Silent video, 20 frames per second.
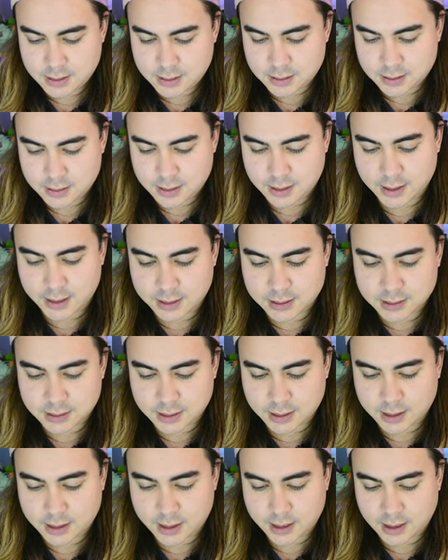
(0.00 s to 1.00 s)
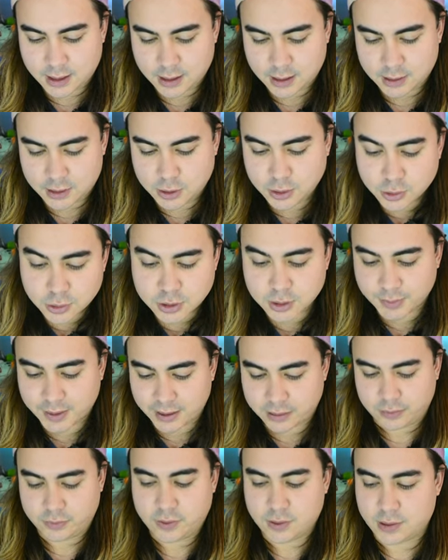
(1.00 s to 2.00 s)
there is a huge amount
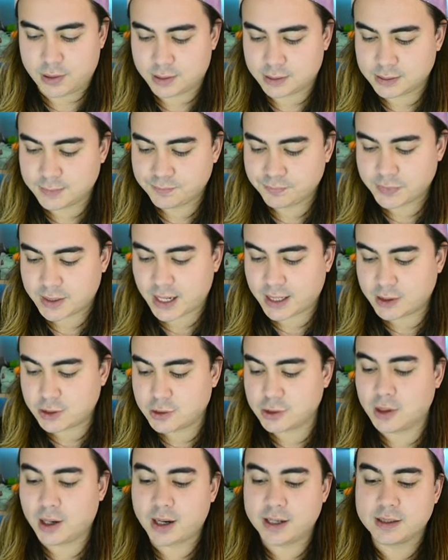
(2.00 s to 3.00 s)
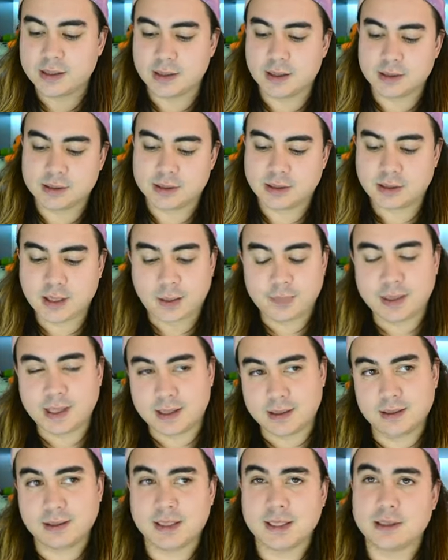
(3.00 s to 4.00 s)
of cards, and you can either sub
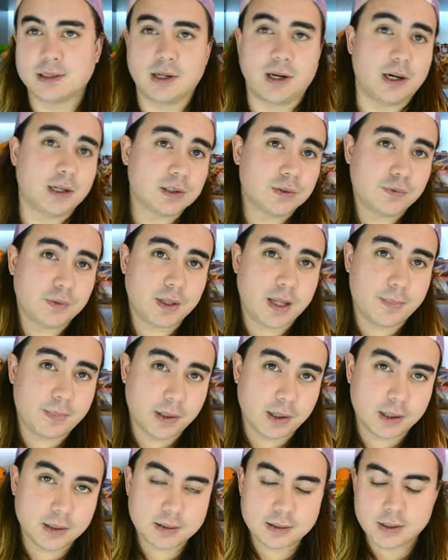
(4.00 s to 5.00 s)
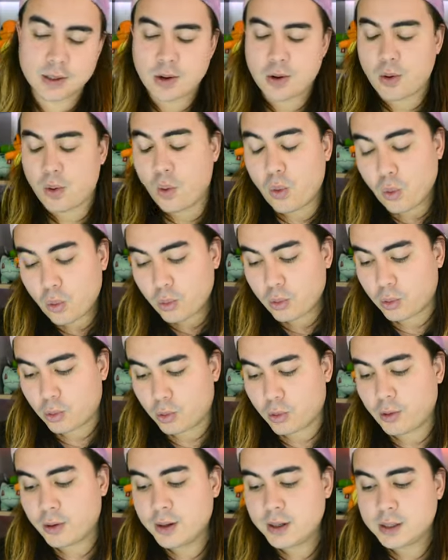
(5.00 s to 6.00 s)
in these cards for their birds,
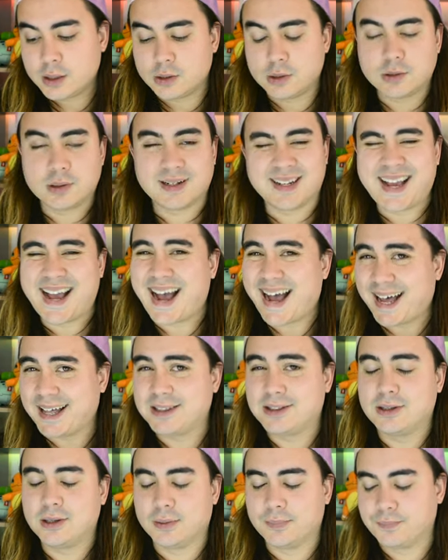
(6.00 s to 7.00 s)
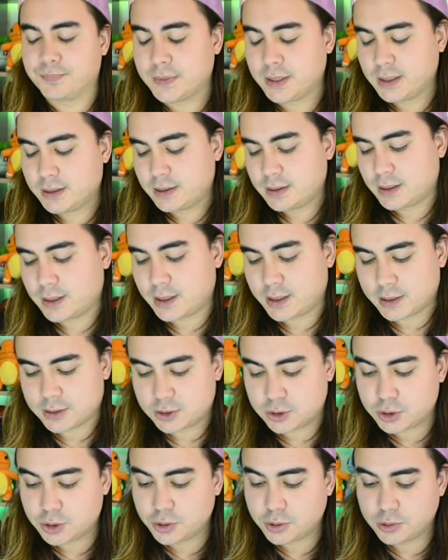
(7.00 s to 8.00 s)
or you can add them uh,
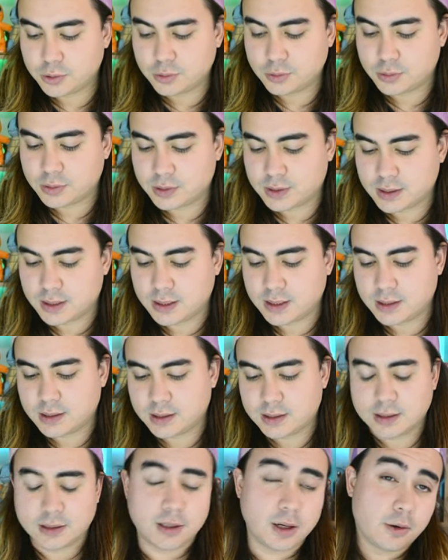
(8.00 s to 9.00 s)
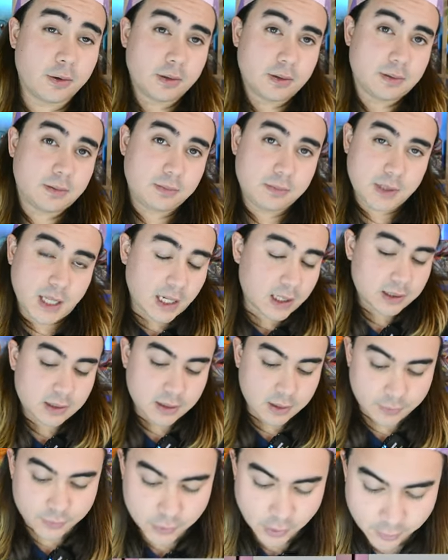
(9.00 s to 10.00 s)
to the the current decks that
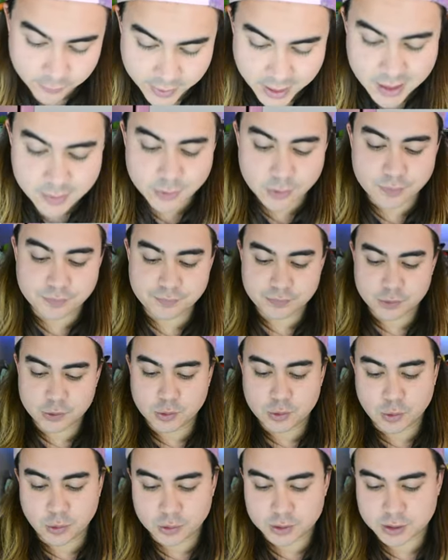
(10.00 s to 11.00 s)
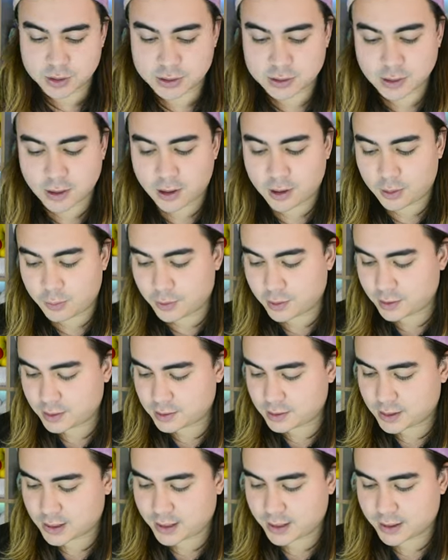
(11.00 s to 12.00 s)
you've got available. Gorgeous artwork
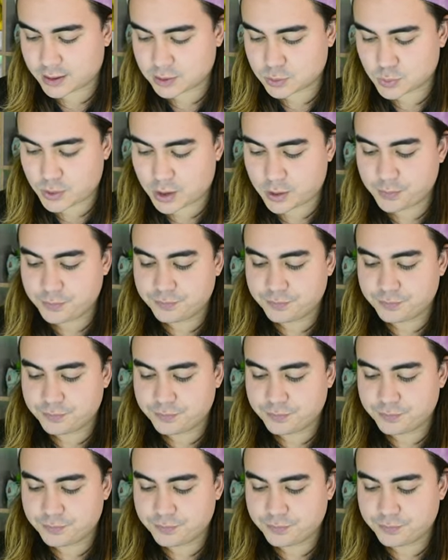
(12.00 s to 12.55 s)
there as well.